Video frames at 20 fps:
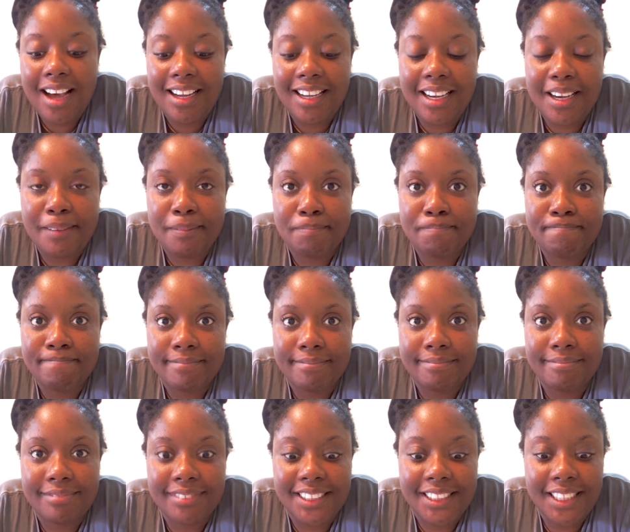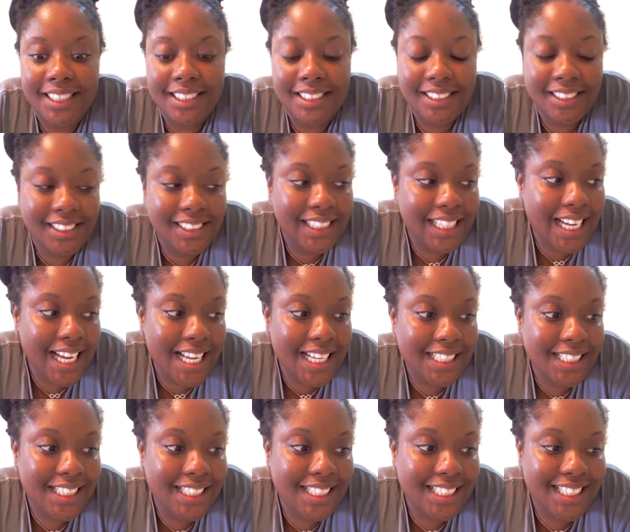I'm gonna do
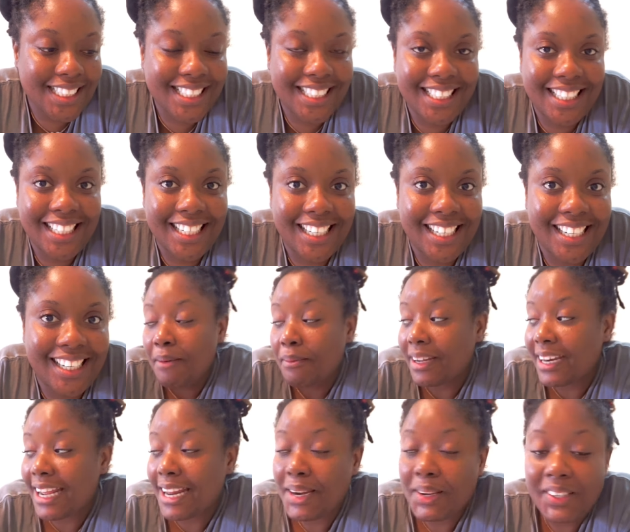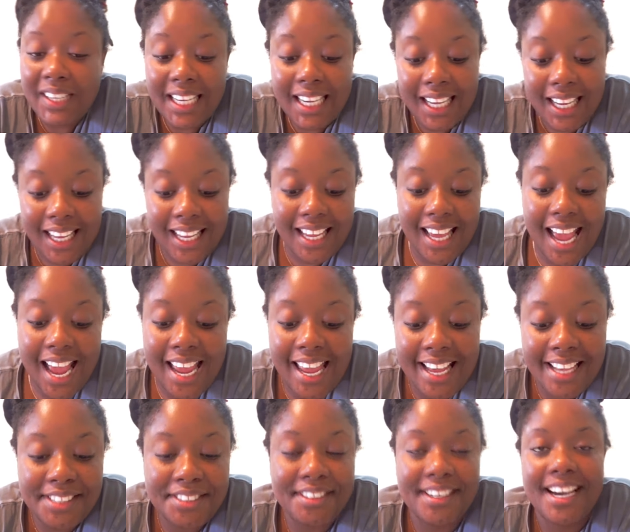that. Yeah, but anyway, in
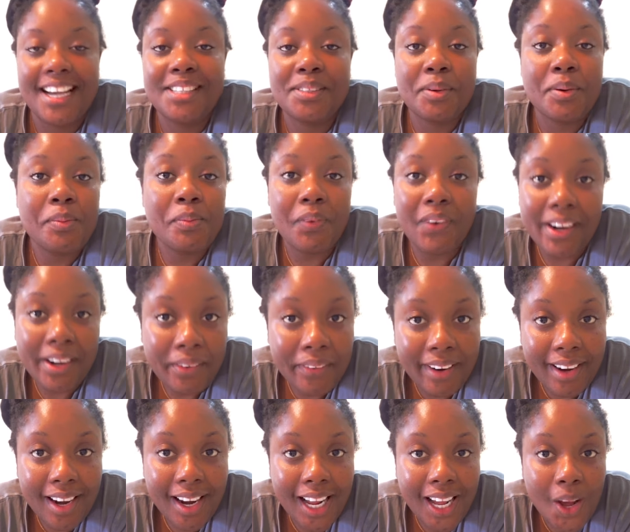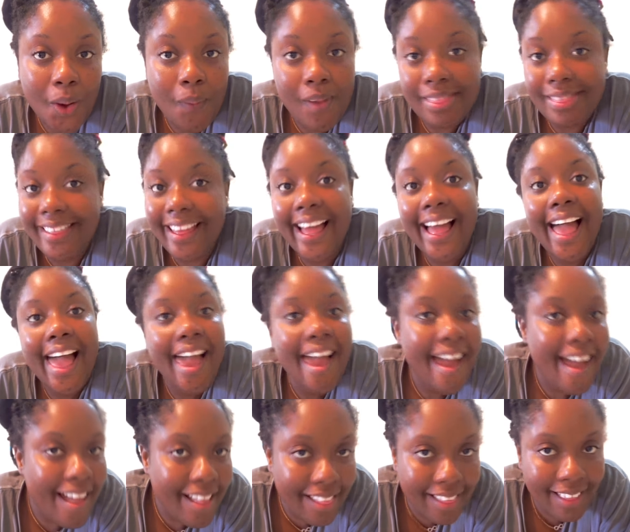case you guys were wondering what the
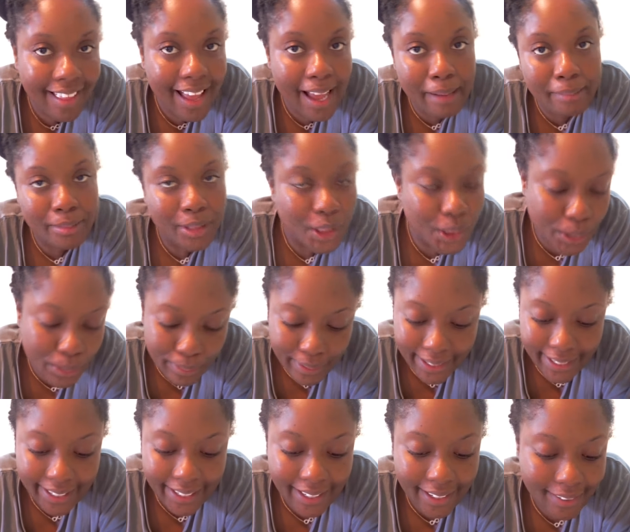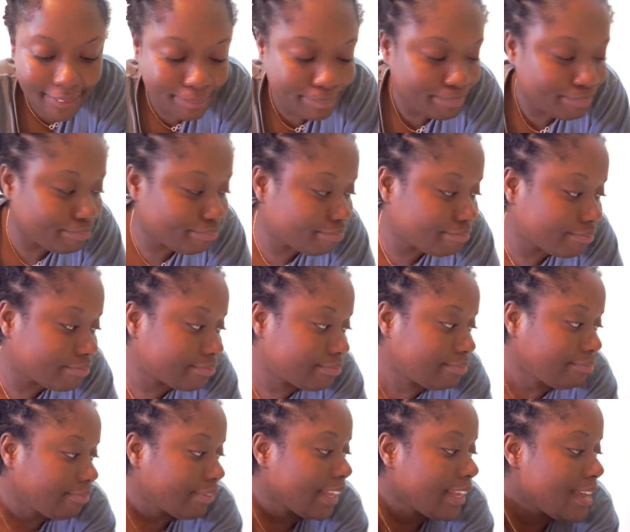hell I'm drinking,
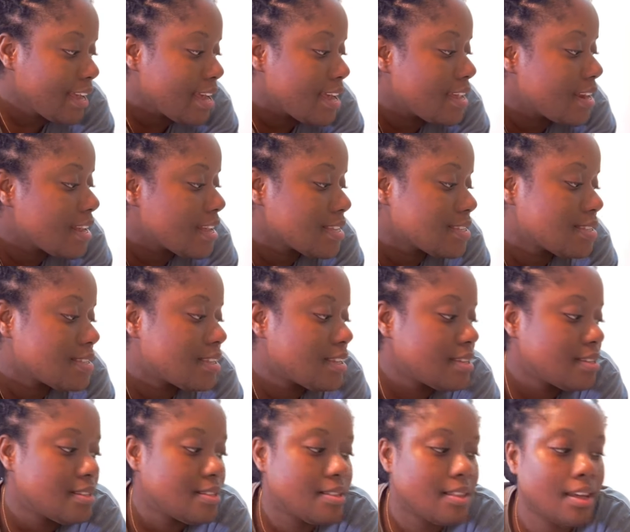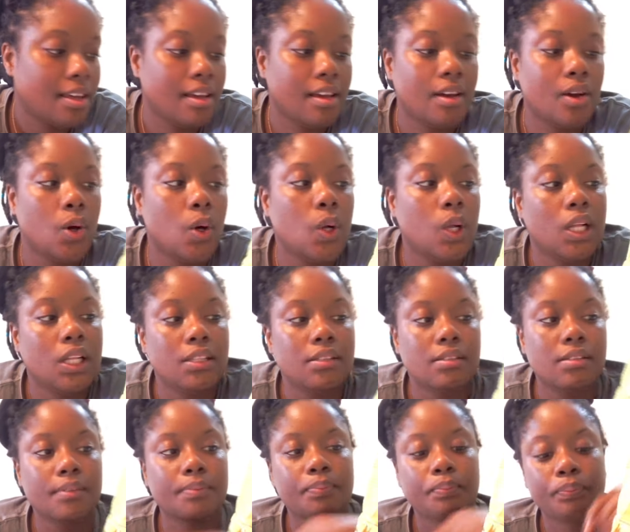it is this thing called
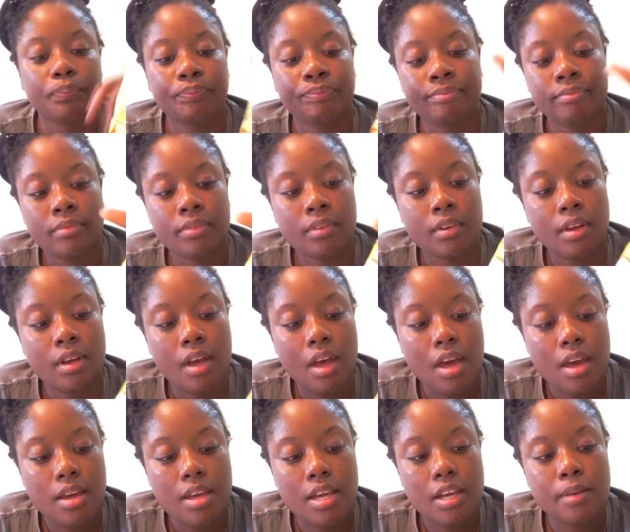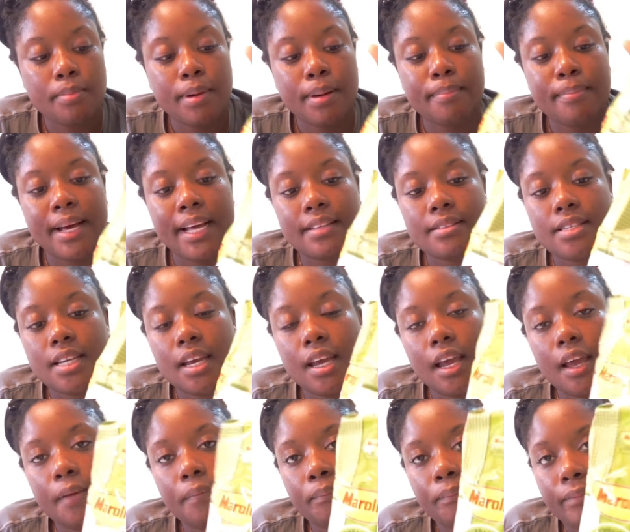yerba
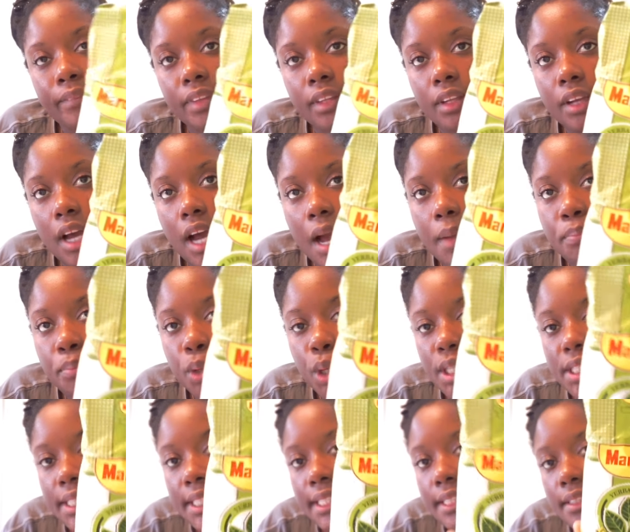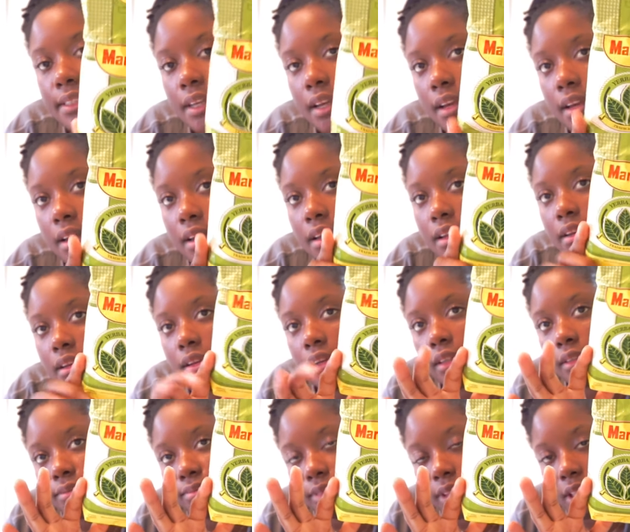mate. I bought it in,
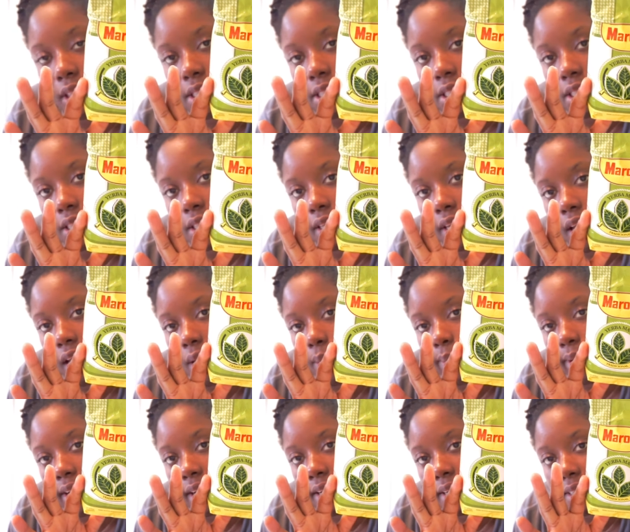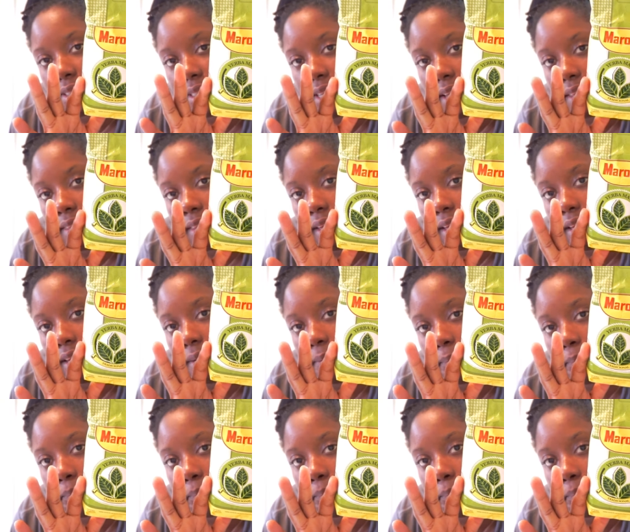you can see what it looks like there.